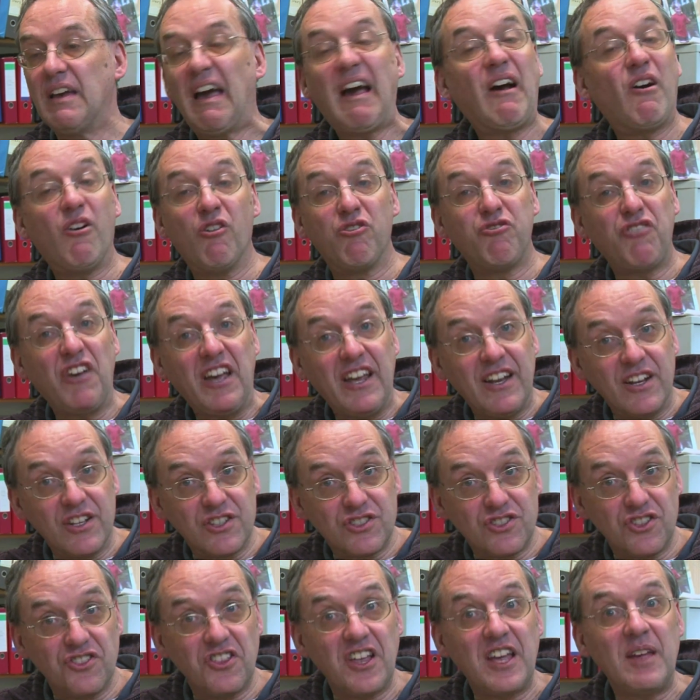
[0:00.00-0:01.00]
Out of
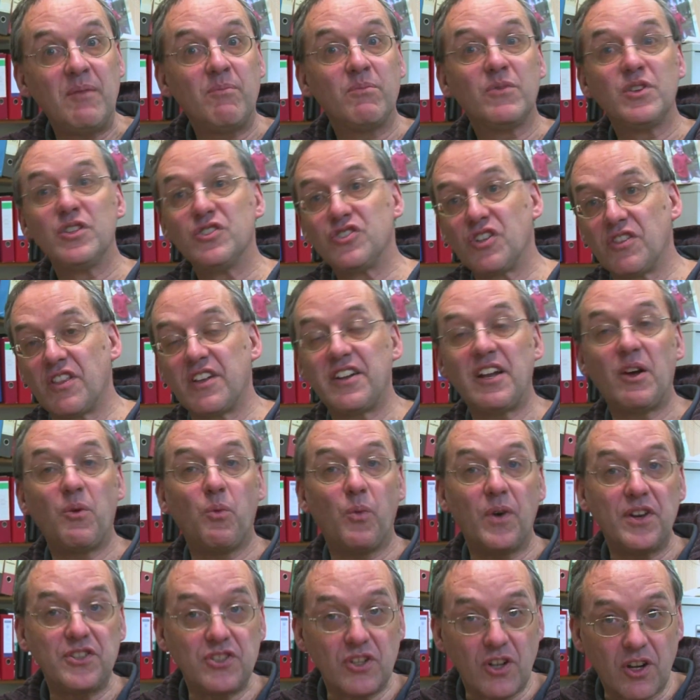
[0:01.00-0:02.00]
fairness to them, and so they
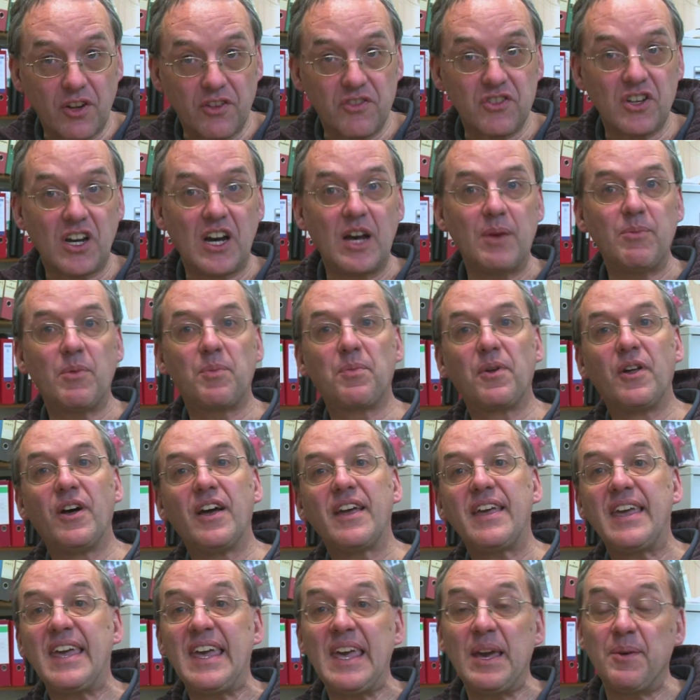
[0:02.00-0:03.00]
don't waste a lot of time
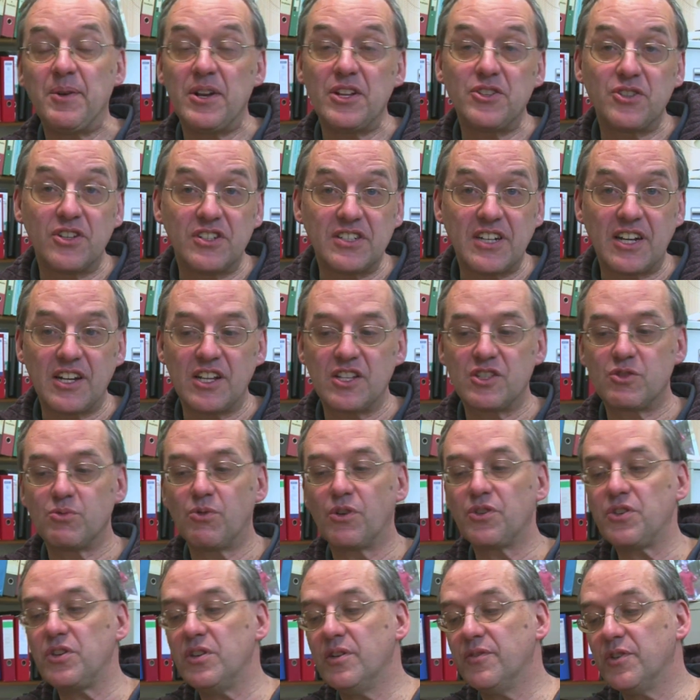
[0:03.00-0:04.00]
applying here when it turns out it's the
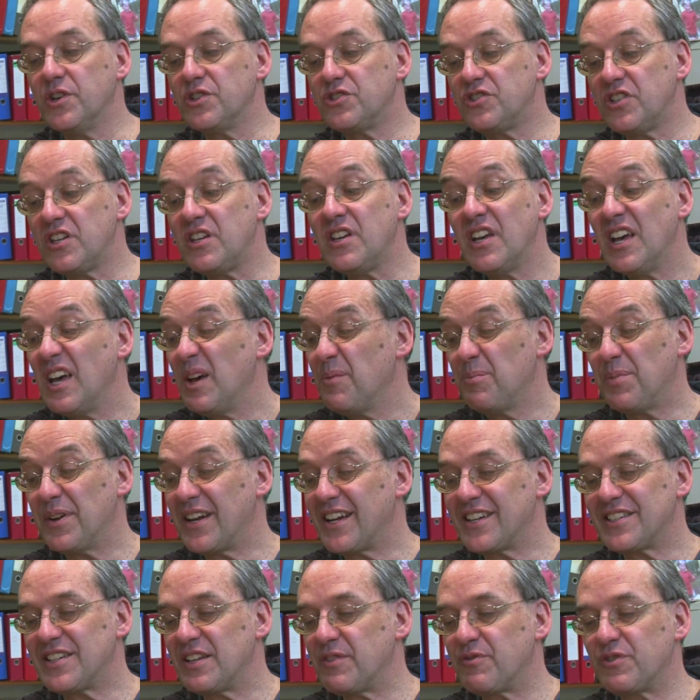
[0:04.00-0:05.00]
wrong university,
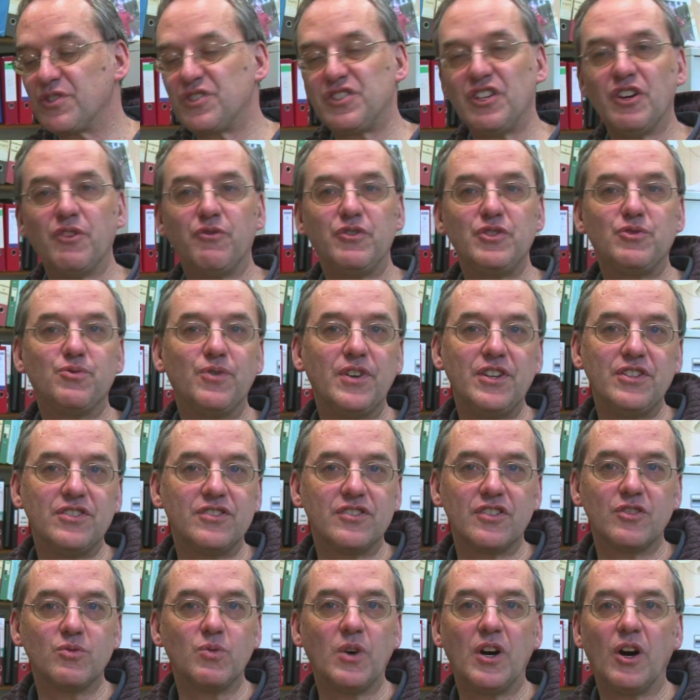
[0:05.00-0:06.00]
but actually for selfish
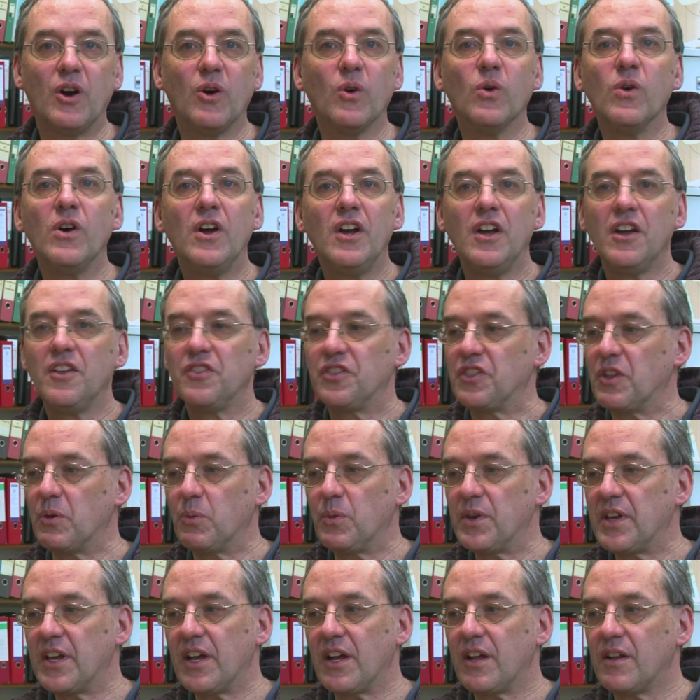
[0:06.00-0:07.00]
reasons as well, that
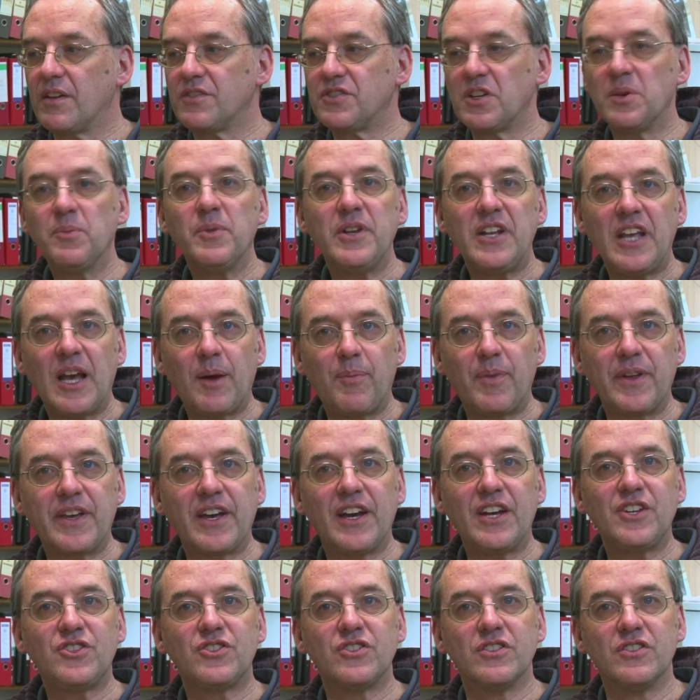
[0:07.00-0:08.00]
we get so many
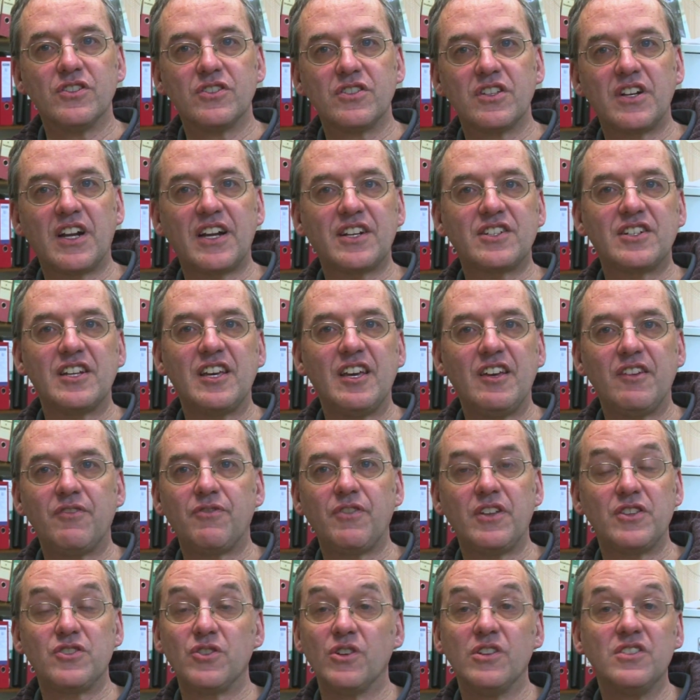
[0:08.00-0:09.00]
applications that actually
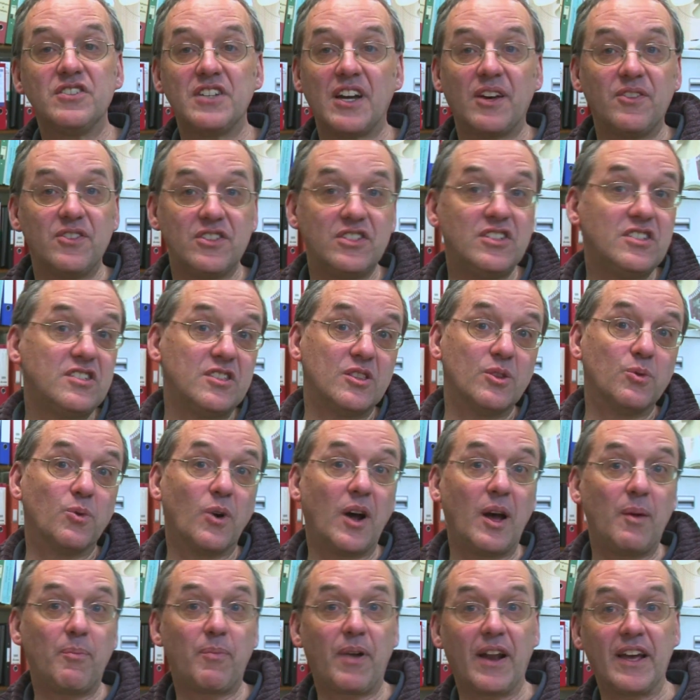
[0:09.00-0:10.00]
if it turns out this isn't the
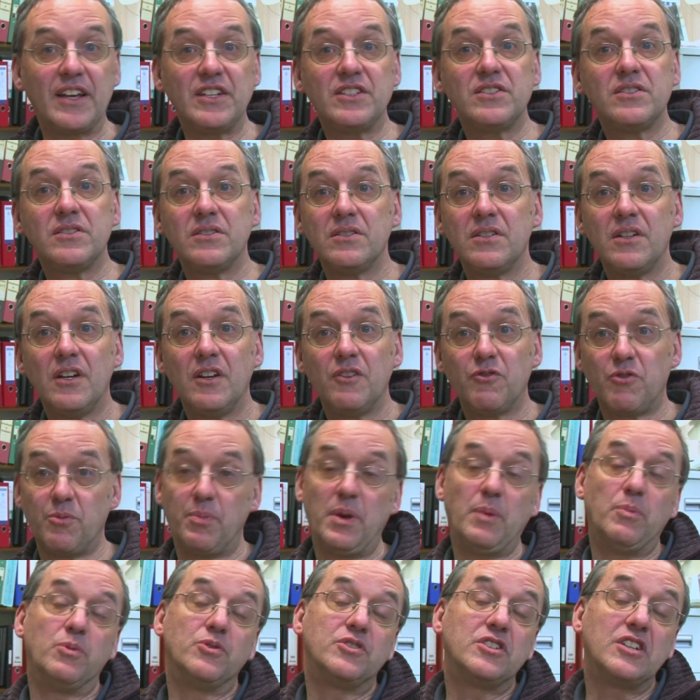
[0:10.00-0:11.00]
right place for
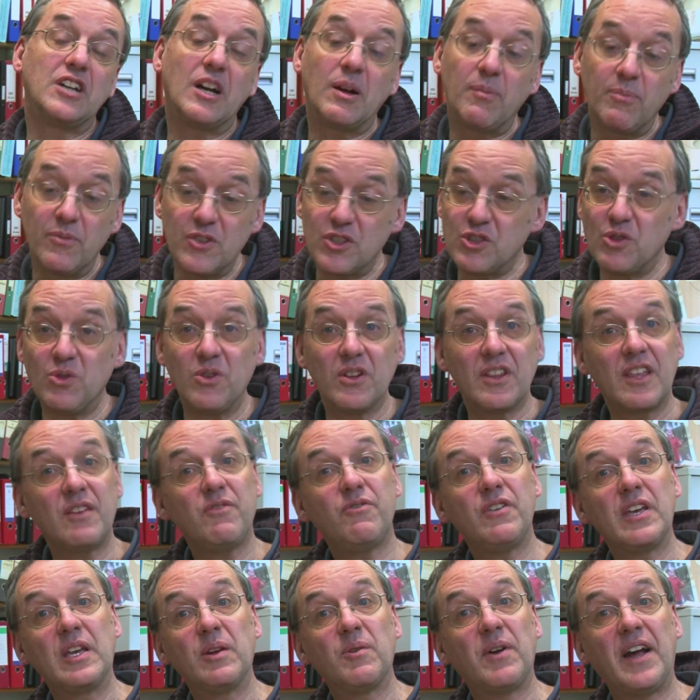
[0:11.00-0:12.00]
people to come, the sooner they
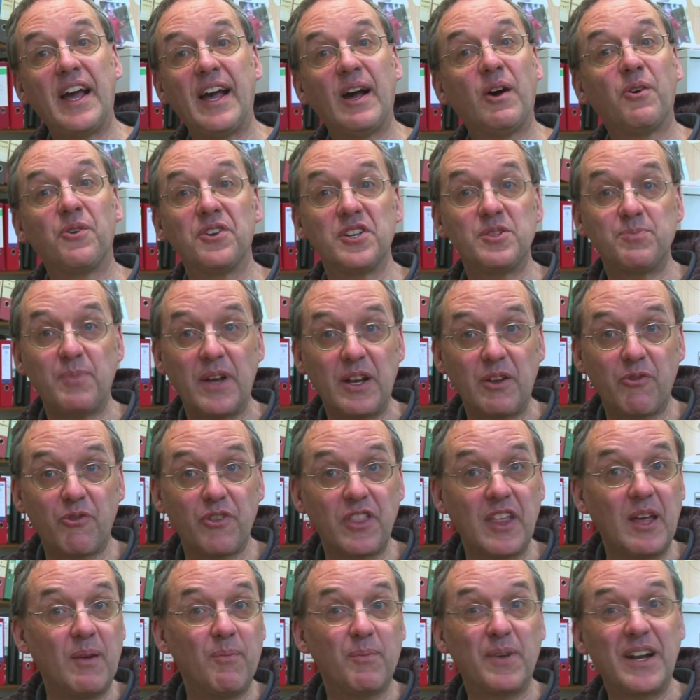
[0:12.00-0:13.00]
figure it out, it's better
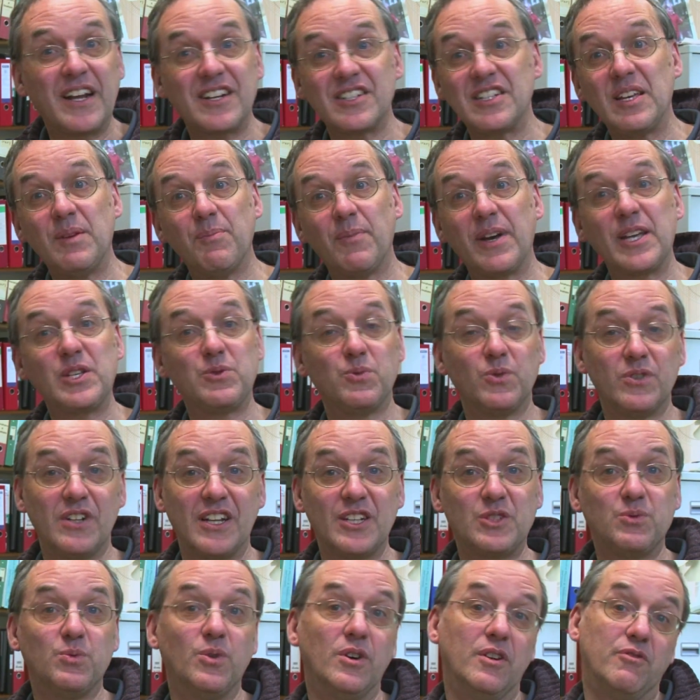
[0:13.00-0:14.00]
for them, but actually it makes
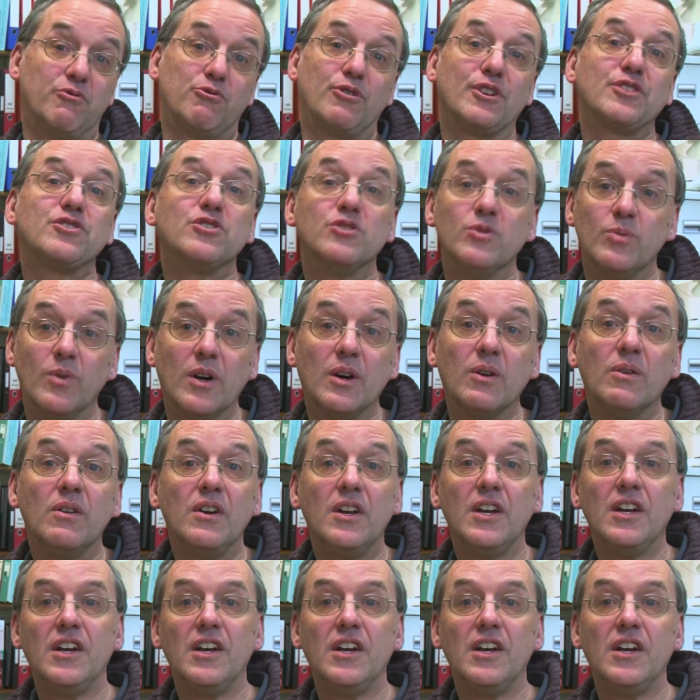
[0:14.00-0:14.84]
less work for us as well.